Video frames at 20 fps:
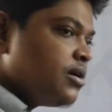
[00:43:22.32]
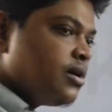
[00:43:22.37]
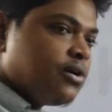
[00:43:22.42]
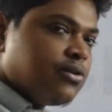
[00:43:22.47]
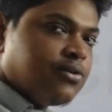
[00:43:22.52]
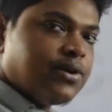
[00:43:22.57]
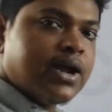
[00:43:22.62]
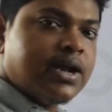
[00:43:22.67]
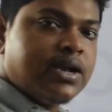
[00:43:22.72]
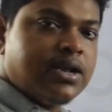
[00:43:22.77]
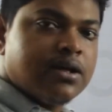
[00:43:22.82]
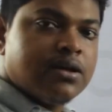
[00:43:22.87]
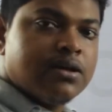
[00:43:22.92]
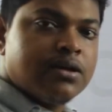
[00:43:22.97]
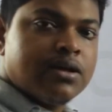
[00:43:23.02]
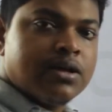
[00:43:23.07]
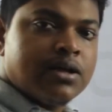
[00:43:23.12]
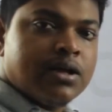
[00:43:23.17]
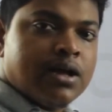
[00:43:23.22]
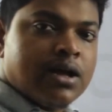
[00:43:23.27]
right?
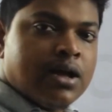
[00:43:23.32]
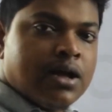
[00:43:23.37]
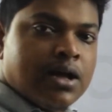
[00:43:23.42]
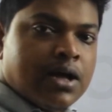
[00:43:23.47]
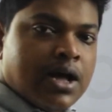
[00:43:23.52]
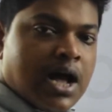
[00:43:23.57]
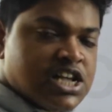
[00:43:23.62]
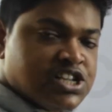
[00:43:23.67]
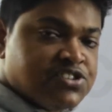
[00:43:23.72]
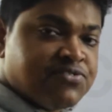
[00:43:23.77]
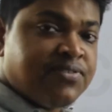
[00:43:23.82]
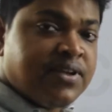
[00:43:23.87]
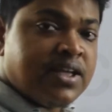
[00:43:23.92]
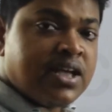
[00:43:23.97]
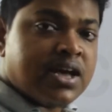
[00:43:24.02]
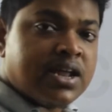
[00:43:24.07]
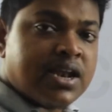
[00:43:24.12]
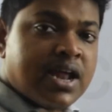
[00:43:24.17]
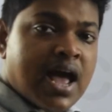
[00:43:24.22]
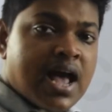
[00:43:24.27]
A
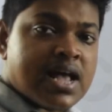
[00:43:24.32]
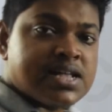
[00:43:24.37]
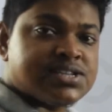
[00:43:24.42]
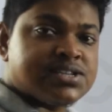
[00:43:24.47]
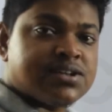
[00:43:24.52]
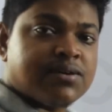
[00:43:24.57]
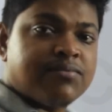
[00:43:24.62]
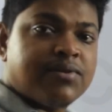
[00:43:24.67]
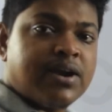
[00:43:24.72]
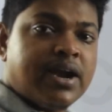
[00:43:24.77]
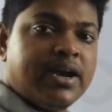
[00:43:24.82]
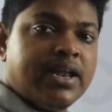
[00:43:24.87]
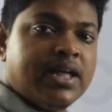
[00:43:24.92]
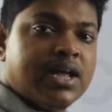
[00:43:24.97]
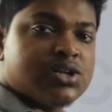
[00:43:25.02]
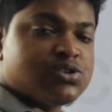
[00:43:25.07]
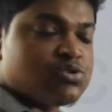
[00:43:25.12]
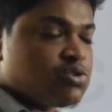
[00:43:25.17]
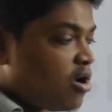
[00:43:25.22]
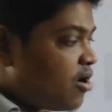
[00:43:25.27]
sphere has some
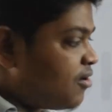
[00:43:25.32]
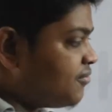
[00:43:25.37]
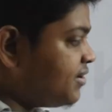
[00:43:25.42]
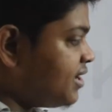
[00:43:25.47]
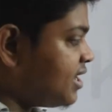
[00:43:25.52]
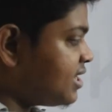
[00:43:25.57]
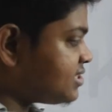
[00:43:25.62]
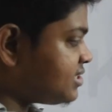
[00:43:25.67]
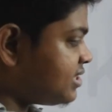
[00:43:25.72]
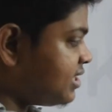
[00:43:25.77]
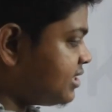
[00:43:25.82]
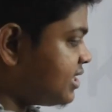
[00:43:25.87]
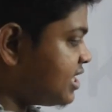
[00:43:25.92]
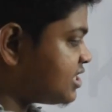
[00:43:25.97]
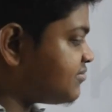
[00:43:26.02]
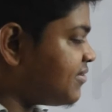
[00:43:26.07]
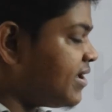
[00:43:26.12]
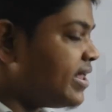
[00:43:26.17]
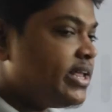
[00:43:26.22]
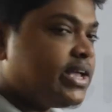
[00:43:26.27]
radius, so obviously the
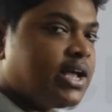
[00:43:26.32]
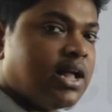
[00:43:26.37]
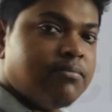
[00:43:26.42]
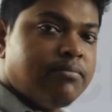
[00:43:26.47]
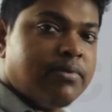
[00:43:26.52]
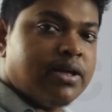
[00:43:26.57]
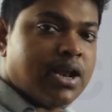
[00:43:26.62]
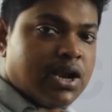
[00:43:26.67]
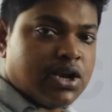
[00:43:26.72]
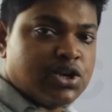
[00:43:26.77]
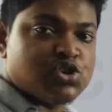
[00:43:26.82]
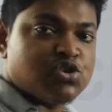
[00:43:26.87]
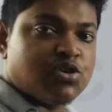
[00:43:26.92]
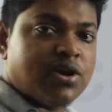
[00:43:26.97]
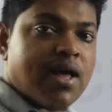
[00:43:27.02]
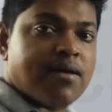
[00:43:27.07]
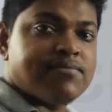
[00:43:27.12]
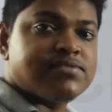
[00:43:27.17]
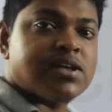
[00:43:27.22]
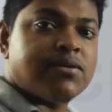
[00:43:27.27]
spherical mirror should
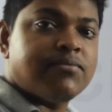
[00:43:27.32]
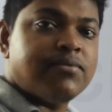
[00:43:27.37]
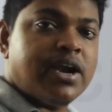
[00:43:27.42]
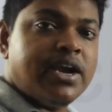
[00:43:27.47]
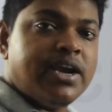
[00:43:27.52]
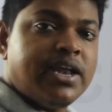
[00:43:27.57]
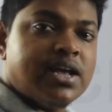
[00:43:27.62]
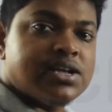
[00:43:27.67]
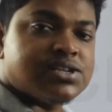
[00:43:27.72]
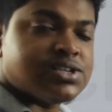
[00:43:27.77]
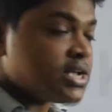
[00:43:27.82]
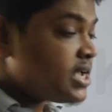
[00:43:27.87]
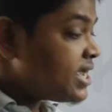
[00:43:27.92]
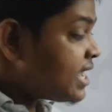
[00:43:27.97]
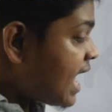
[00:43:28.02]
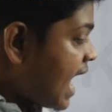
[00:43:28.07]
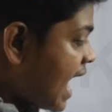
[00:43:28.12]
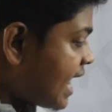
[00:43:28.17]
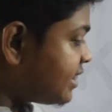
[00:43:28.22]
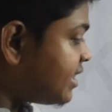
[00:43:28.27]
have some radius,
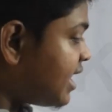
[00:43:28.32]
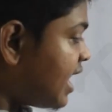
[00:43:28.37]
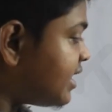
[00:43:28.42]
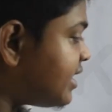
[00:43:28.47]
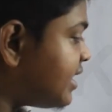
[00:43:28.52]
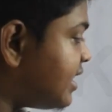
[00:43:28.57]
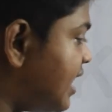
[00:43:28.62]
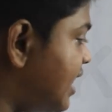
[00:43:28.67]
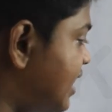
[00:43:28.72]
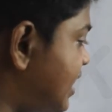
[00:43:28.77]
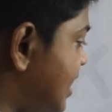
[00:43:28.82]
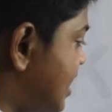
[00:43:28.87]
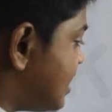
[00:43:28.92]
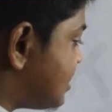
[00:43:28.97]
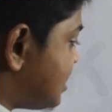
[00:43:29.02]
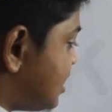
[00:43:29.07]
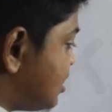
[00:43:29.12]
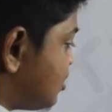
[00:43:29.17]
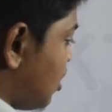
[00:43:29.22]
and that radius is